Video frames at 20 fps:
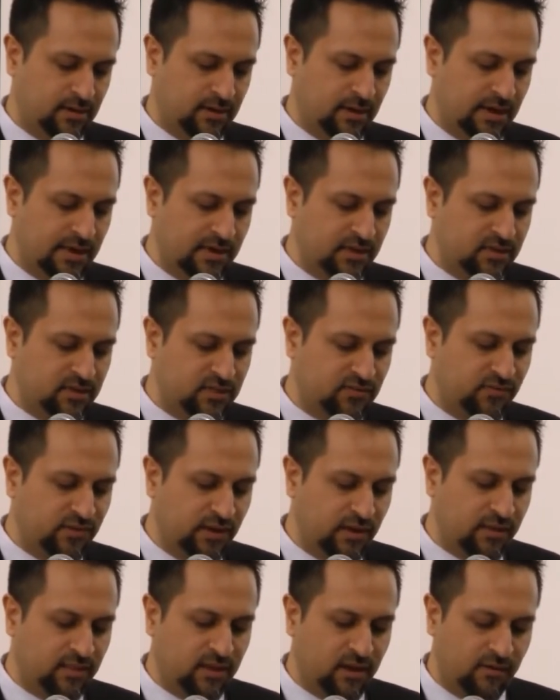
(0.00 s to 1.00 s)
And it is
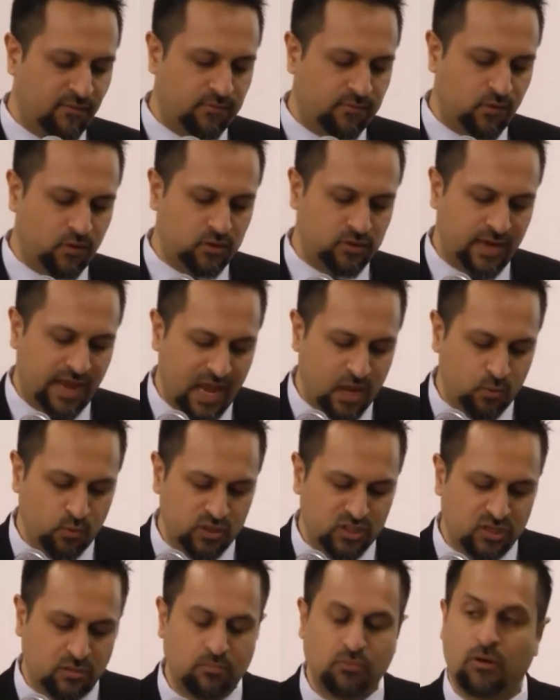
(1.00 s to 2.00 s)
fitting, therefore, to end with some